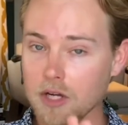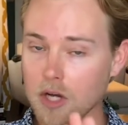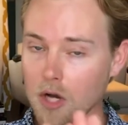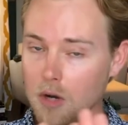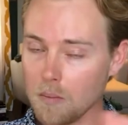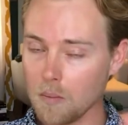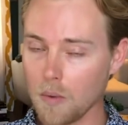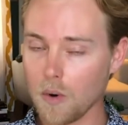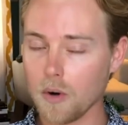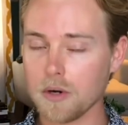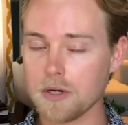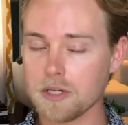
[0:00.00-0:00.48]

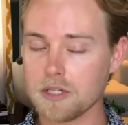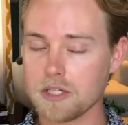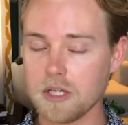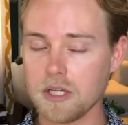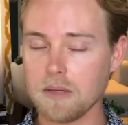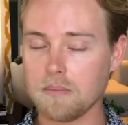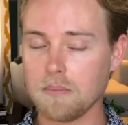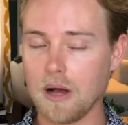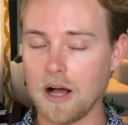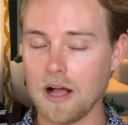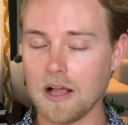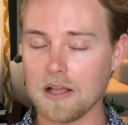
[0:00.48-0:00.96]
home
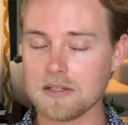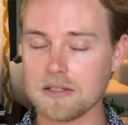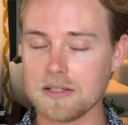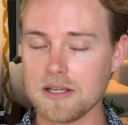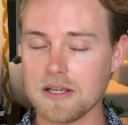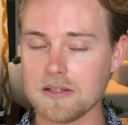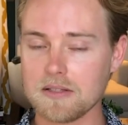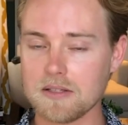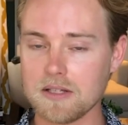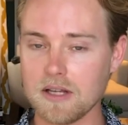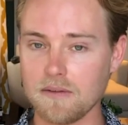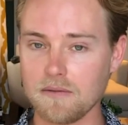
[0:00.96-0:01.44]
warranty policy
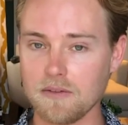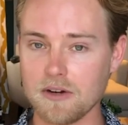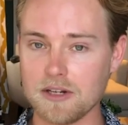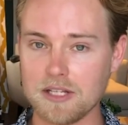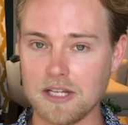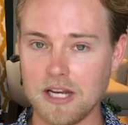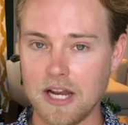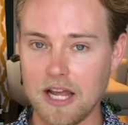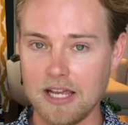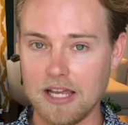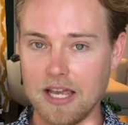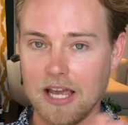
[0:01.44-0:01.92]
is different,
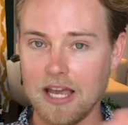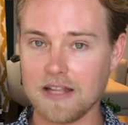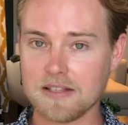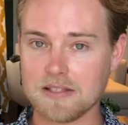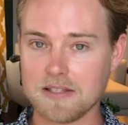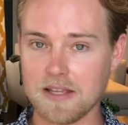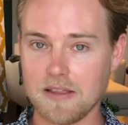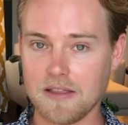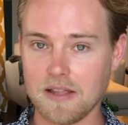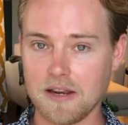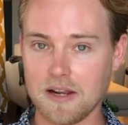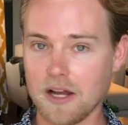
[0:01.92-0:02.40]
and I can't
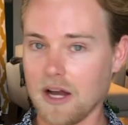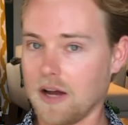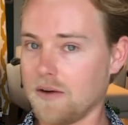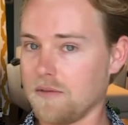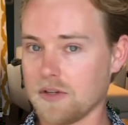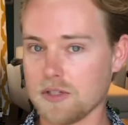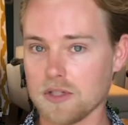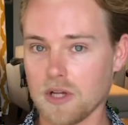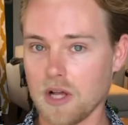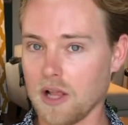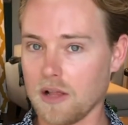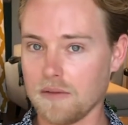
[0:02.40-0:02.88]
say that it
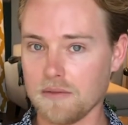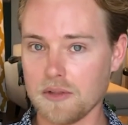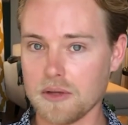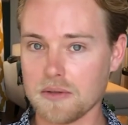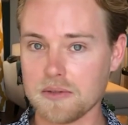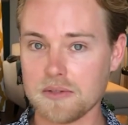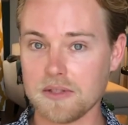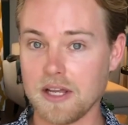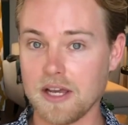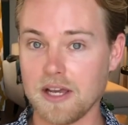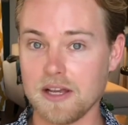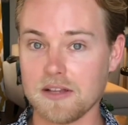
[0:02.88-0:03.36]
covers all of
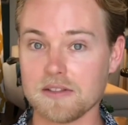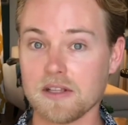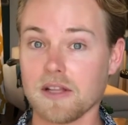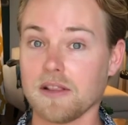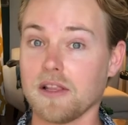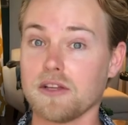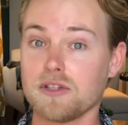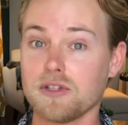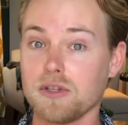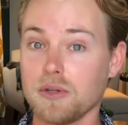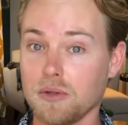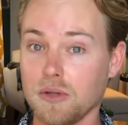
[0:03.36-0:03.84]
those things
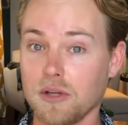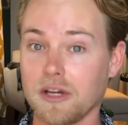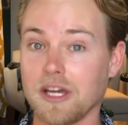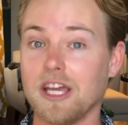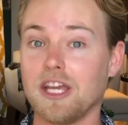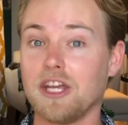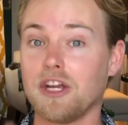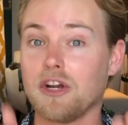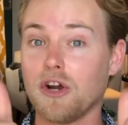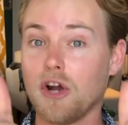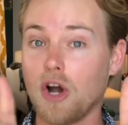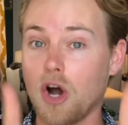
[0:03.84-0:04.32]
unless you look
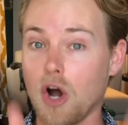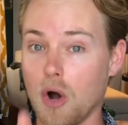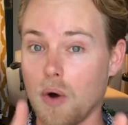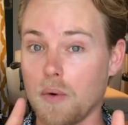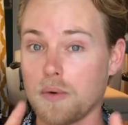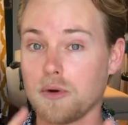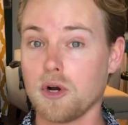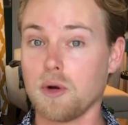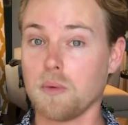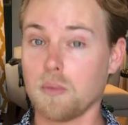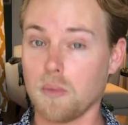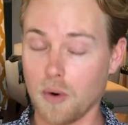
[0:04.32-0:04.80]
at your
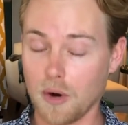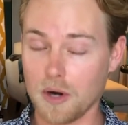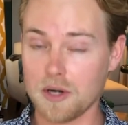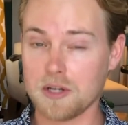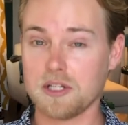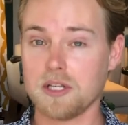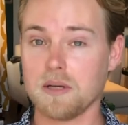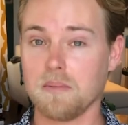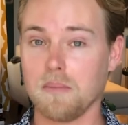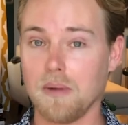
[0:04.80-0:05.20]
own home warranty